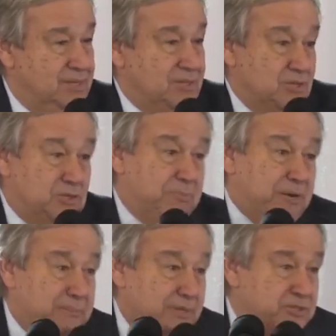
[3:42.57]
So the
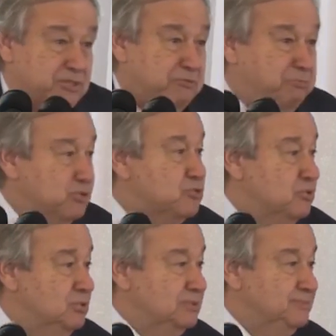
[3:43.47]
Prime Minister of
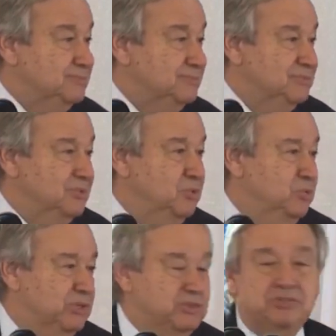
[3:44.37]
Portugal
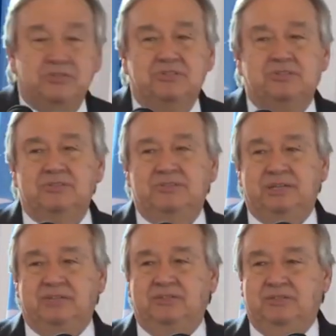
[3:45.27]
witnessed
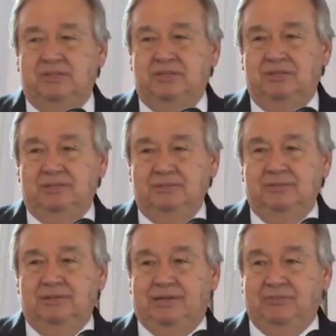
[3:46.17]
that the
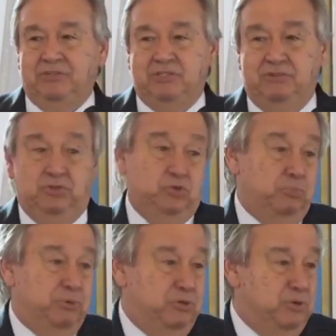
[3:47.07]
countries of the
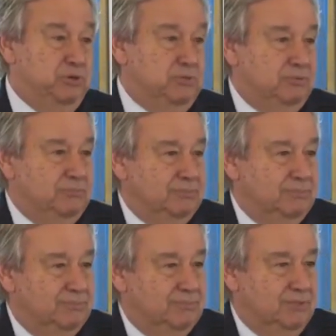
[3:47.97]
European Union,
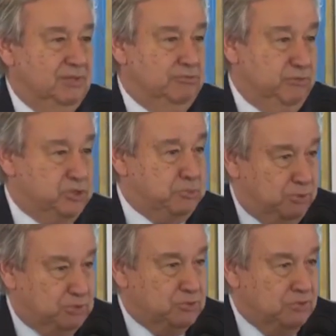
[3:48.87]
of which
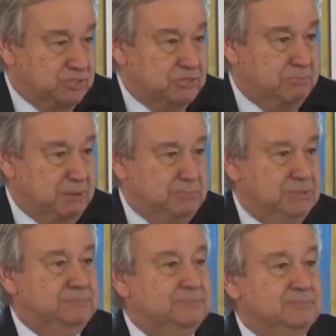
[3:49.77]
Portugal is a
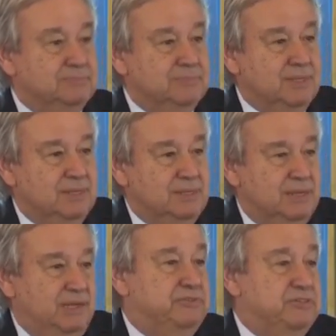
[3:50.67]
member,
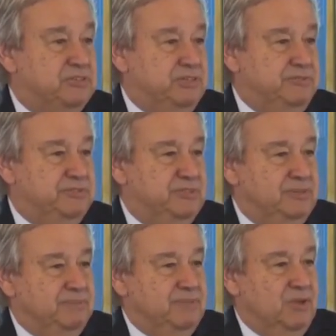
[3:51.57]
have received
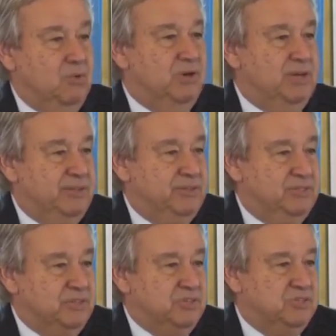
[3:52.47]

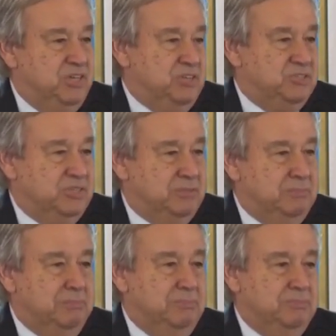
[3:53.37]
$160
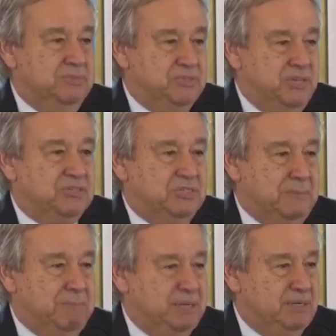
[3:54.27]

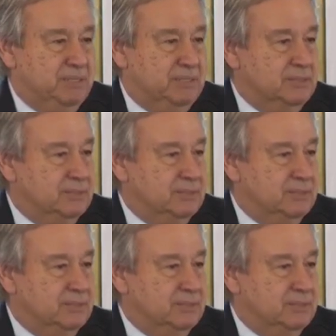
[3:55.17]
billion